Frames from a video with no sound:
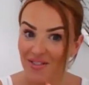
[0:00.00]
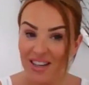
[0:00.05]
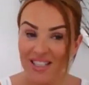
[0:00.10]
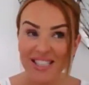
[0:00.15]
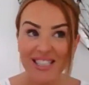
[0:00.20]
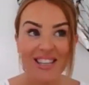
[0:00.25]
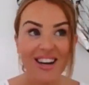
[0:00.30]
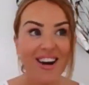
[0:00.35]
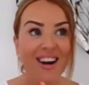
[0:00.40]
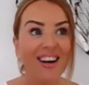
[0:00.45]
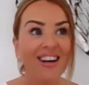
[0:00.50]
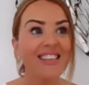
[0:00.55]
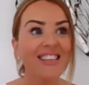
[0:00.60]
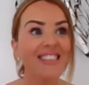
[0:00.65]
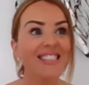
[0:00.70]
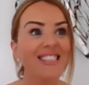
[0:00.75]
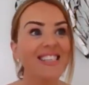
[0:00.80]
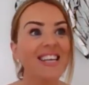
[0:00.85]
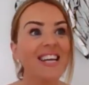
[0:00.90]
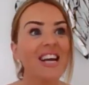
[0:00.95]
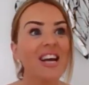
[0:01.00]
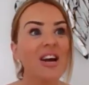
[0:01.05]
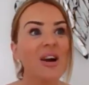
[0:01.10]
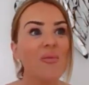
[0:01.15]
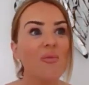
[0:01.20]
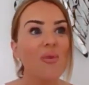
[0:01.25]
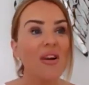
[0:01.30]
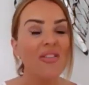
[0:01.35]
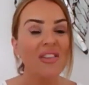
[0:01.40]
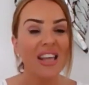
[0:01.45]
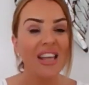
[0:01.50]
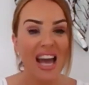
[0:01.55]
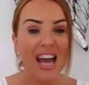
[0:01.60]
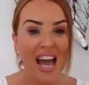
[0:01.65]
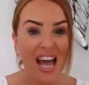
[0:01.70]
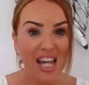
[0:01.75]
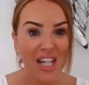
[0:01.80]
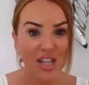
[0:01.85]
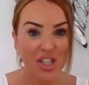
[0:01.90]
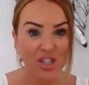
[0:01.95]
ready, guys? When the
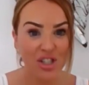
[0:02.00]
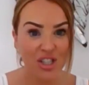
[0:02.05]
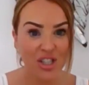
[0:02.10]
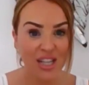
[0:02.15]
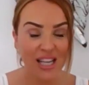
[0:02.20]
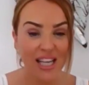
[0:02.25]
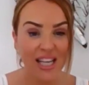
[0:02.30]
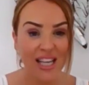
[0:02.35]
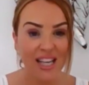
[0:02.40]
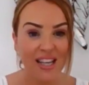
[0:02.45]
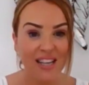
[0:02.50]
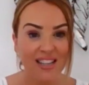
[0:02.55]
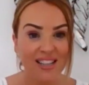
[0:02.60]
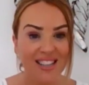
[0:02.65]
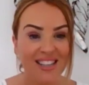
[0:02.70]
energy,